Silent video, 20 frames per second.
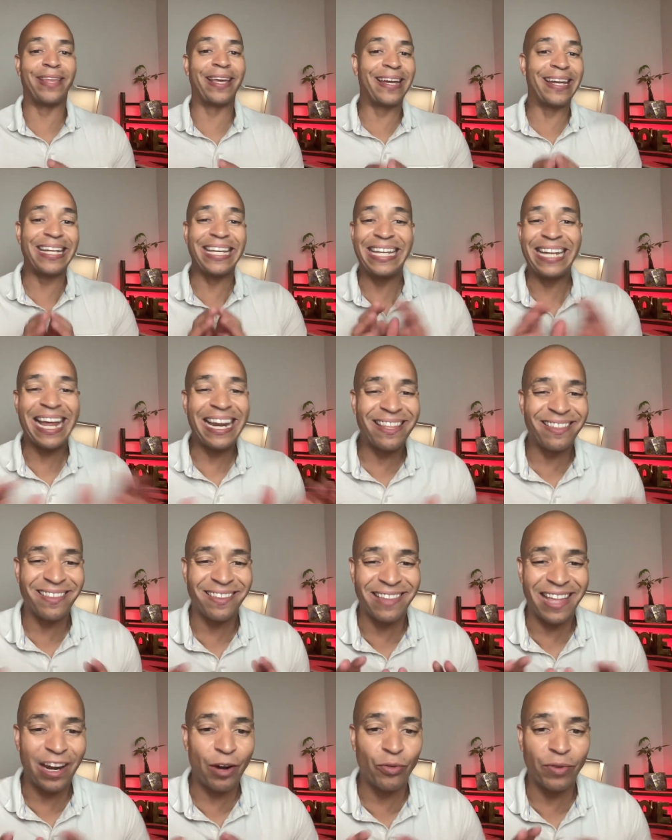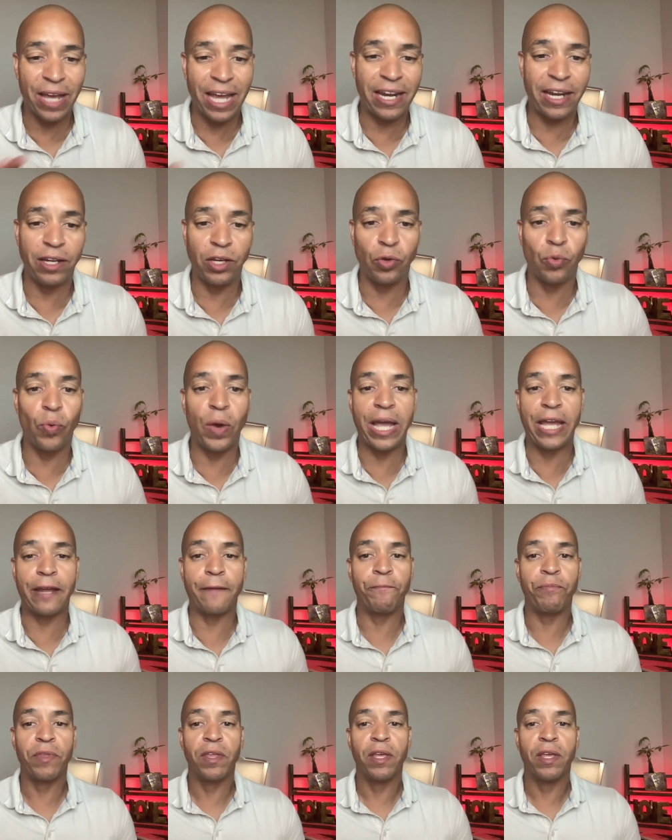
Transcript: They can eat anything, they don't gain any weight